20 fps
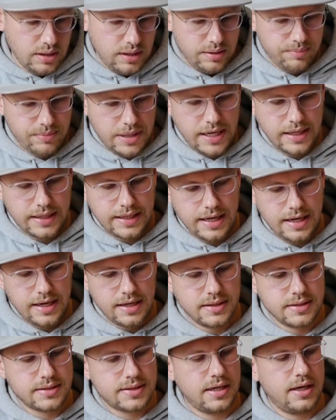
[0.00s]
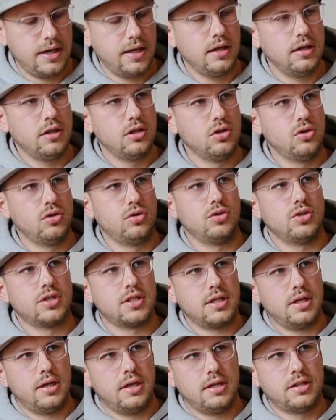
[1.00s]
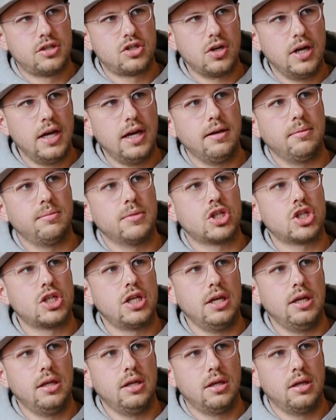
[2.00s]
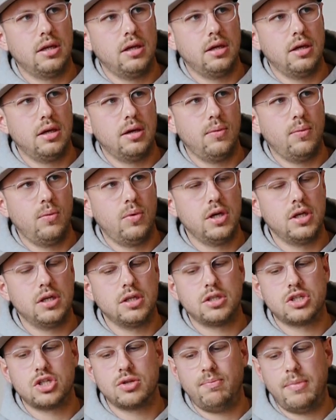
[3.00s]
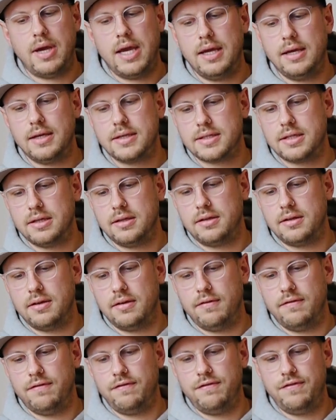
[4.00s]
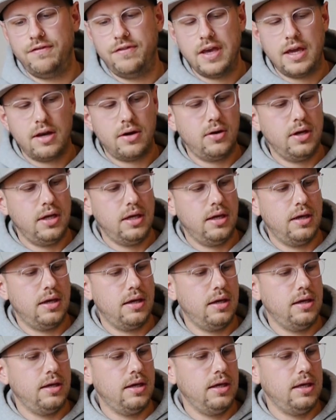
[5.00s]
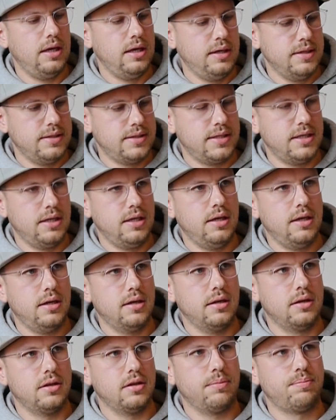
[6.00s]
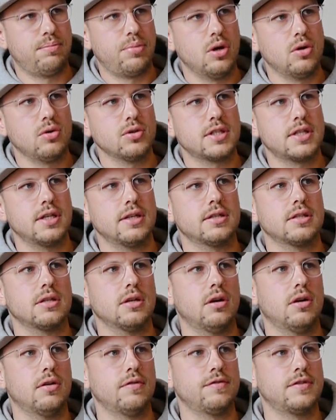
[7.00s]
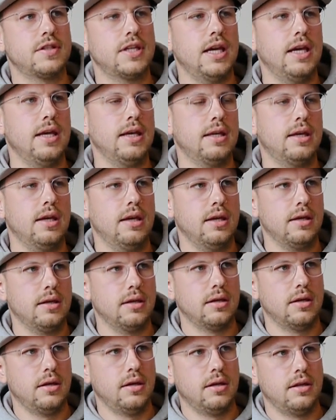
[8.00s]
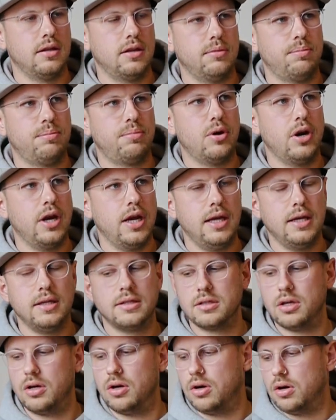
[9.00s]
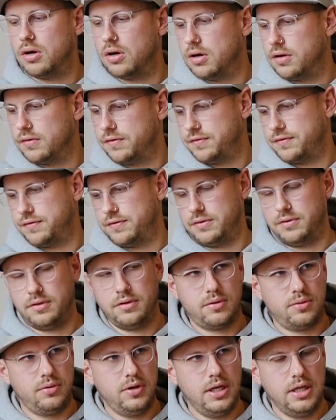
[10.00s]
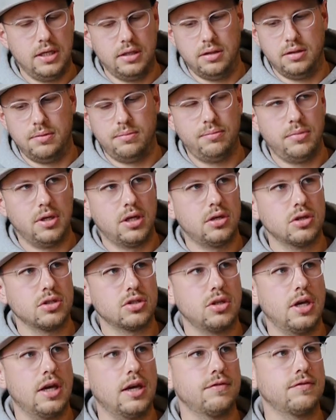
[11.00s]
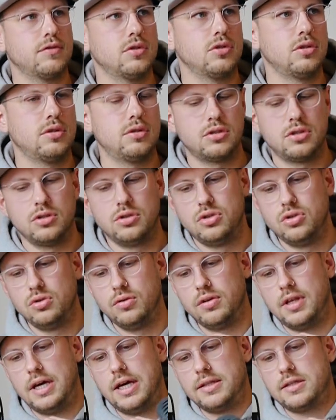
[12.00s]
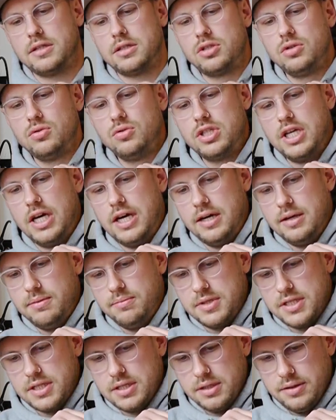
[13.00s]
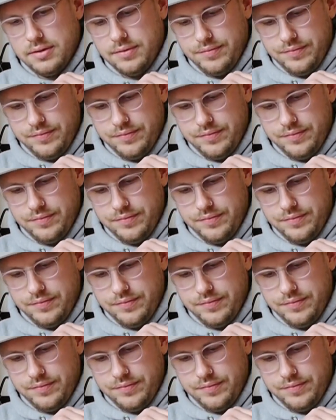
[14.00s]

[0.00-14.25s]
In my case I use a drilling machine, which makes it very easy, the process of taking the braid off the reel, because you have to do that 2 times.